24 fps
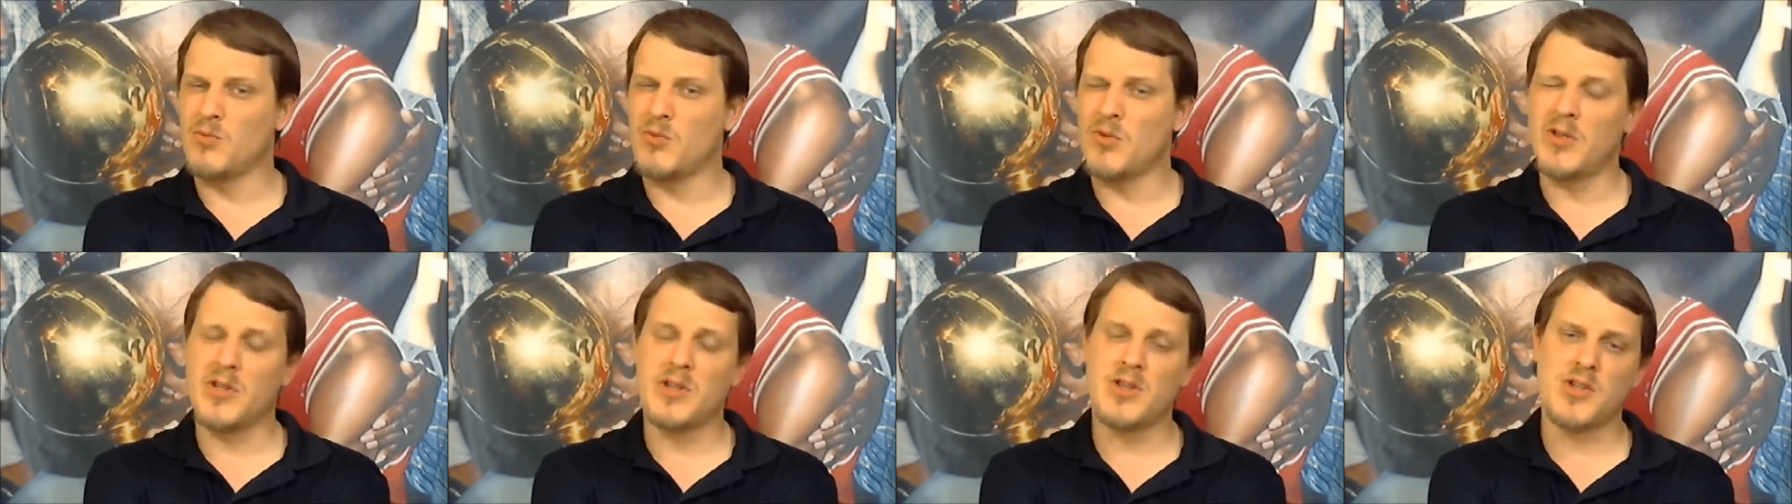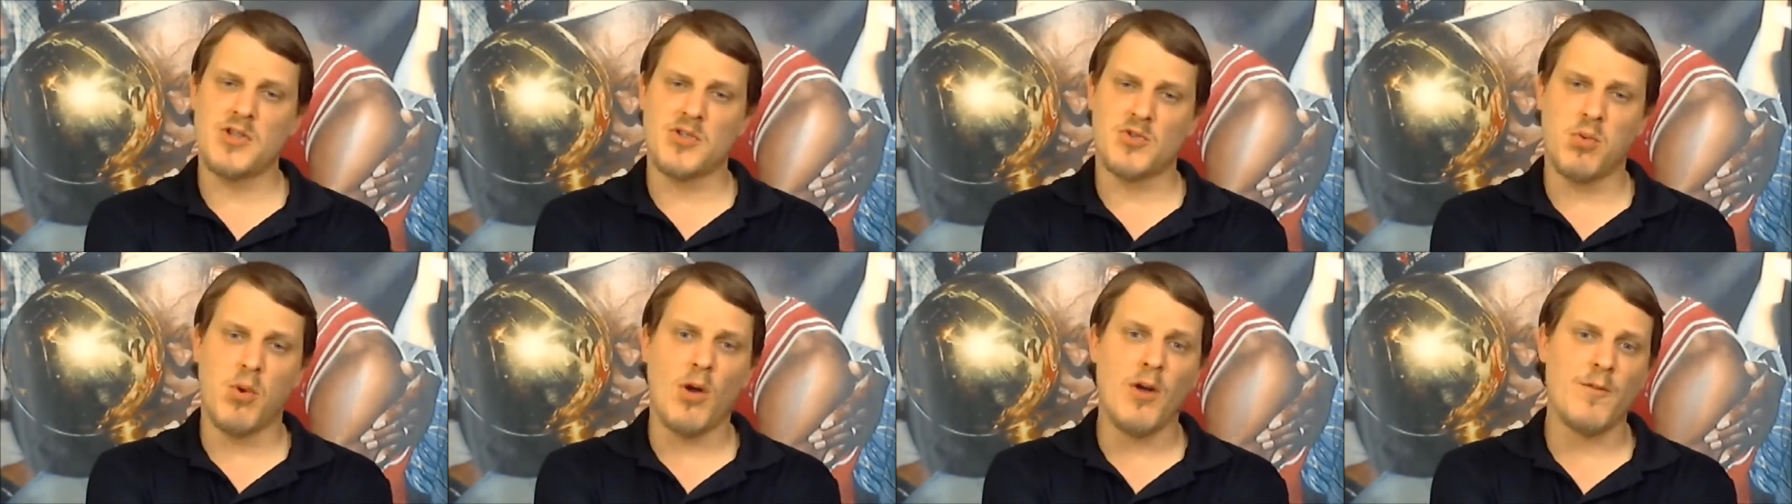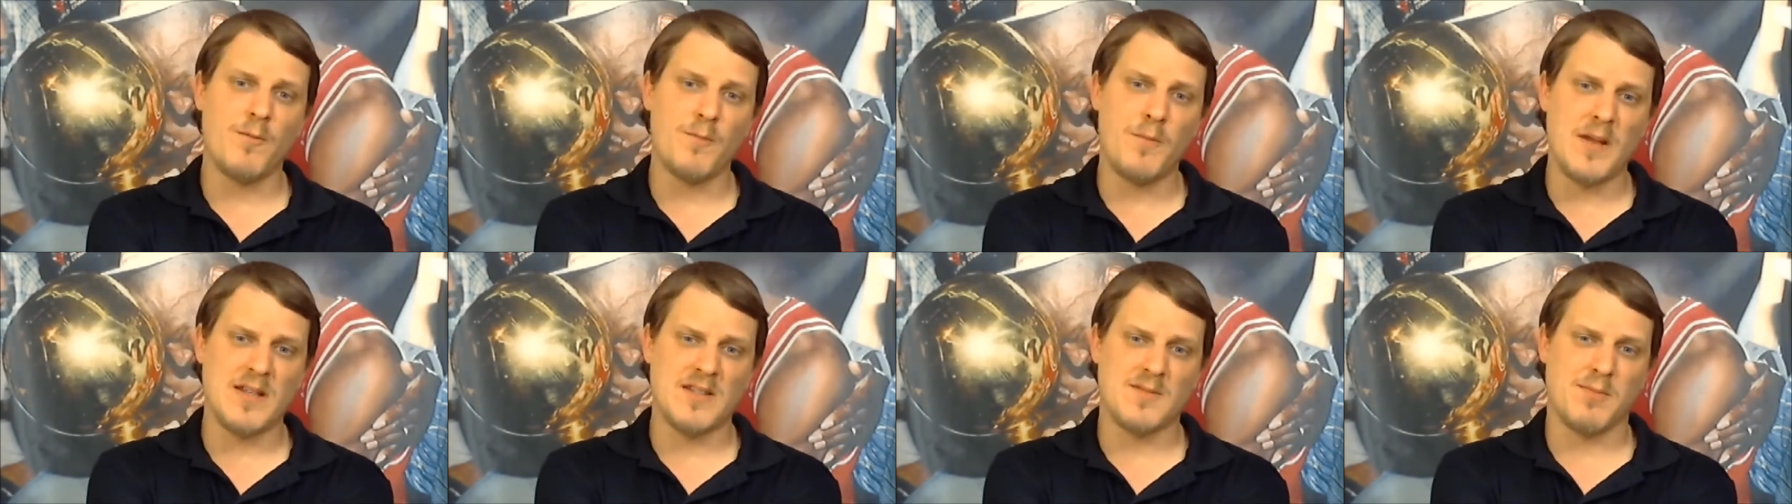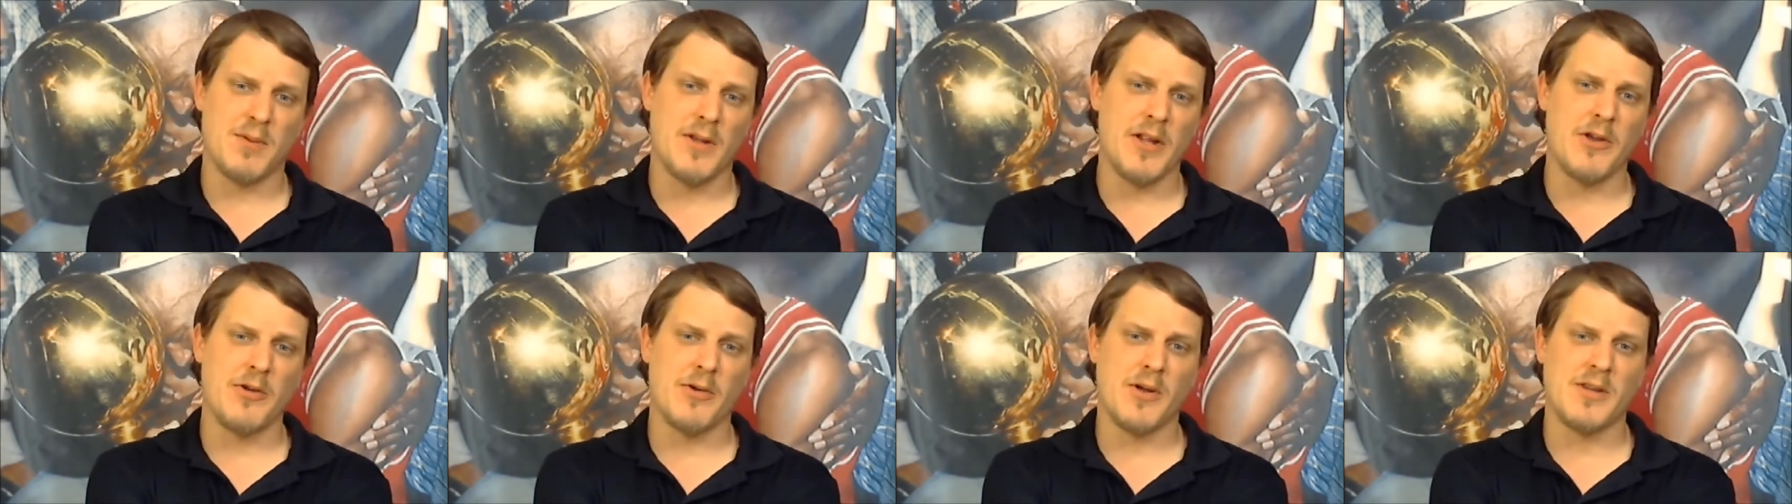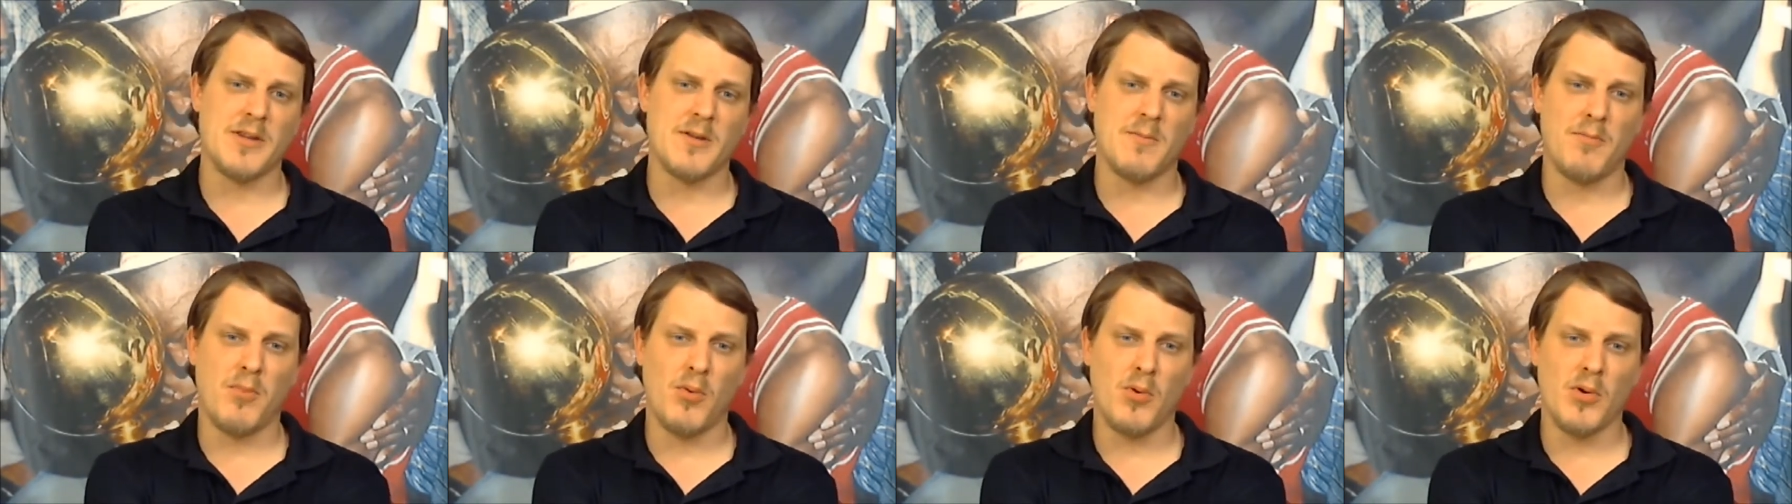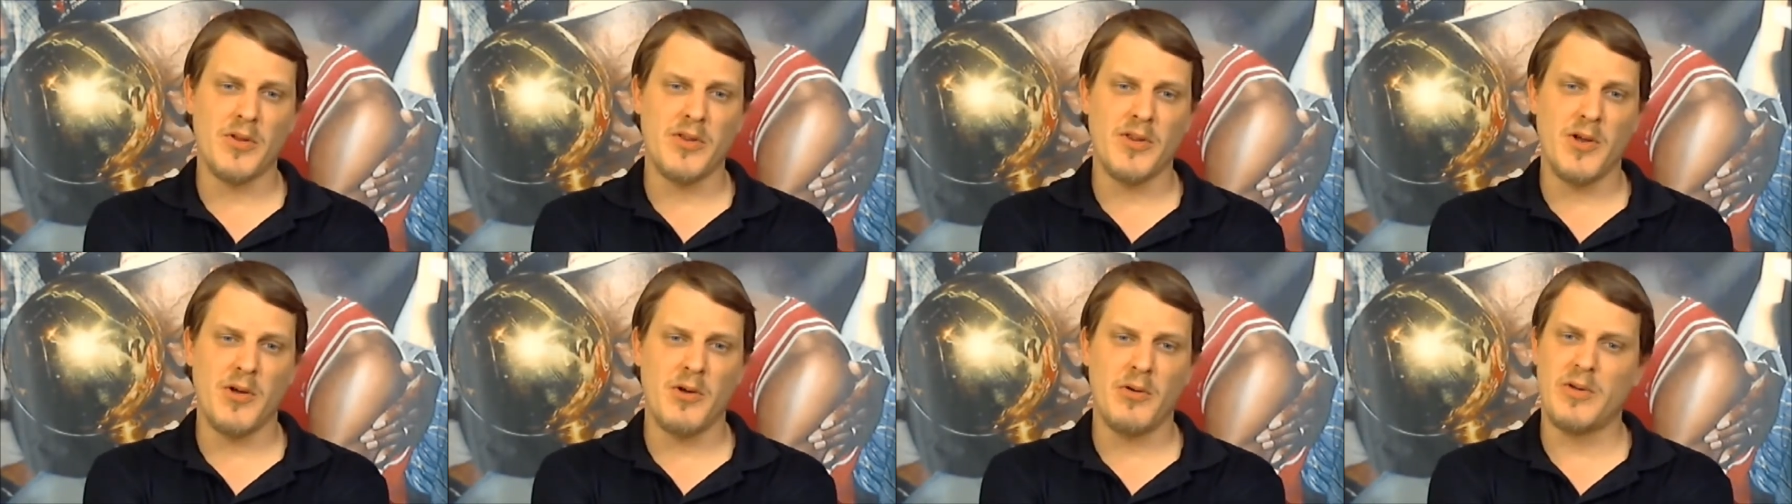really the 12th best player on the
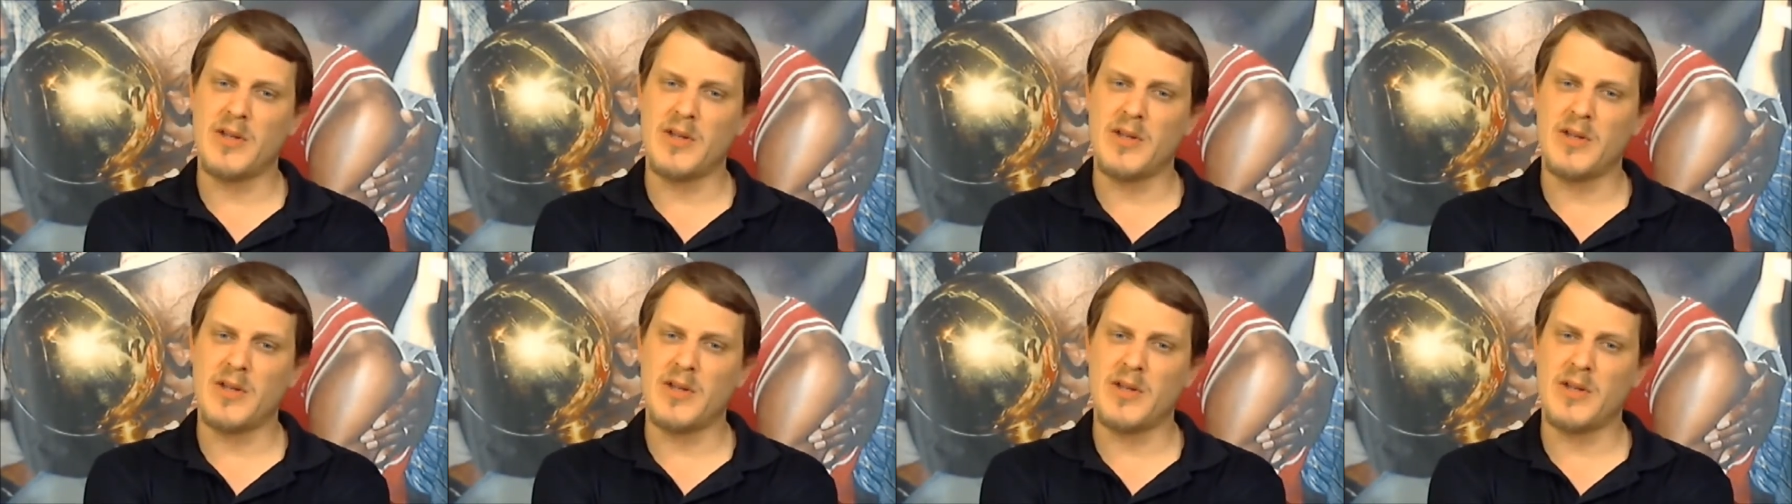board, though?